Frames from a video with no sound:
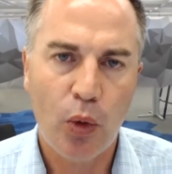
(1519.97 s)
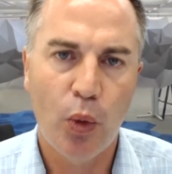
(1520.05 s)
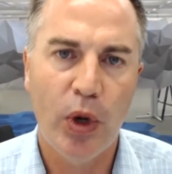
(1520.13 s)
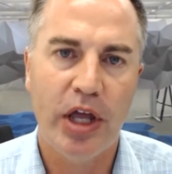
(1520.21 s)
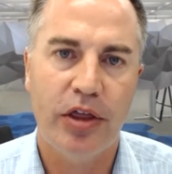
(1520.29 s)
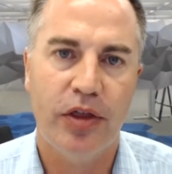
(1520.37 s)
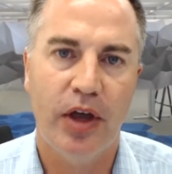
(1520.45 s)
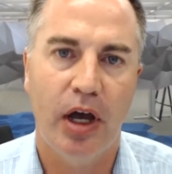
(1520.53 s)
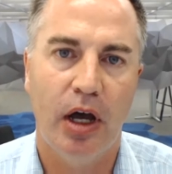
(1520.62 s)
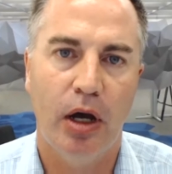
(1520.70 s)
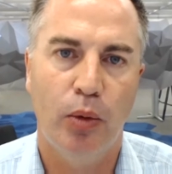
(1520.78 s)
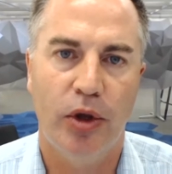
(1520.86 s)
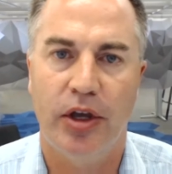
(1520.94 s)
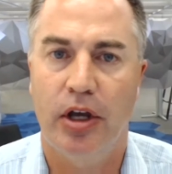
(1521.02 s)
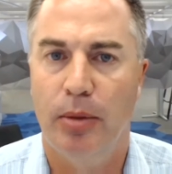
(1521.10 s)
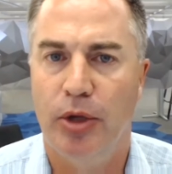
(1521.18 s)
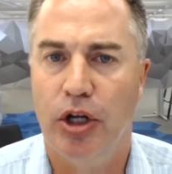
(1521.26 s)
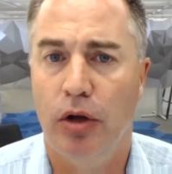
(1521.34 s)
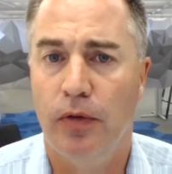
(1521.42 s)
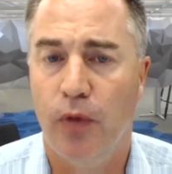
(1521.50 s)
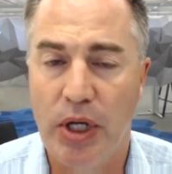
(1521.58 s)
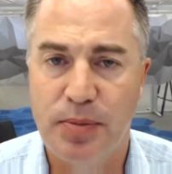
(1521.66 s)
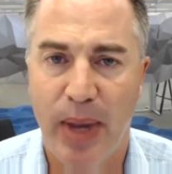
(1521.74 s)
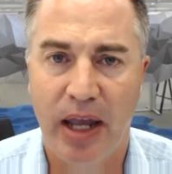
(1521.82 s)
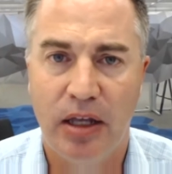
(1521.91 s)
with uh, with a company called
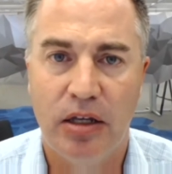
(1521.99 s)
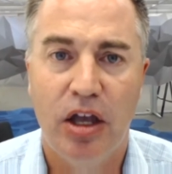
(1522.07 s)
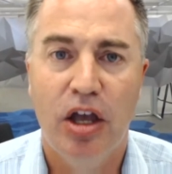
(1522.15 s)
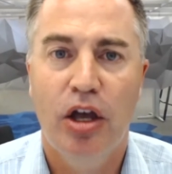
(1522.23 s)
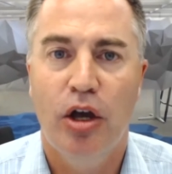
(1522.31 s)
Voice Bank,